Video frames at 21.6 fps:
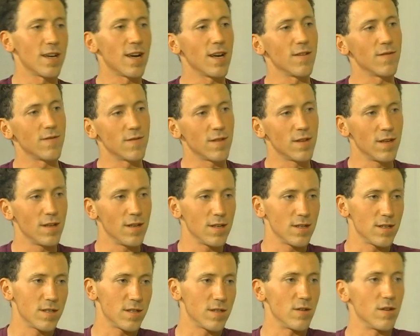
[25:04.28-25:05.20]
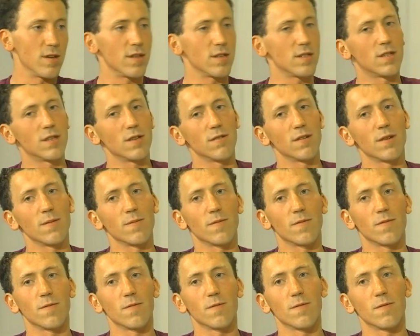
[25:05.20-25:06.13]
kind of steering
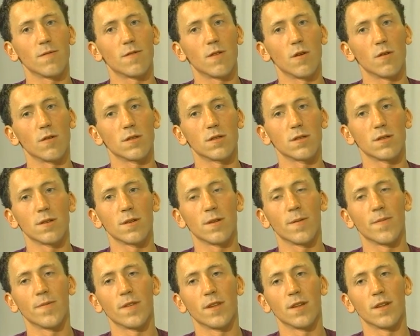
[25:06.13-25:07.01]
steering folks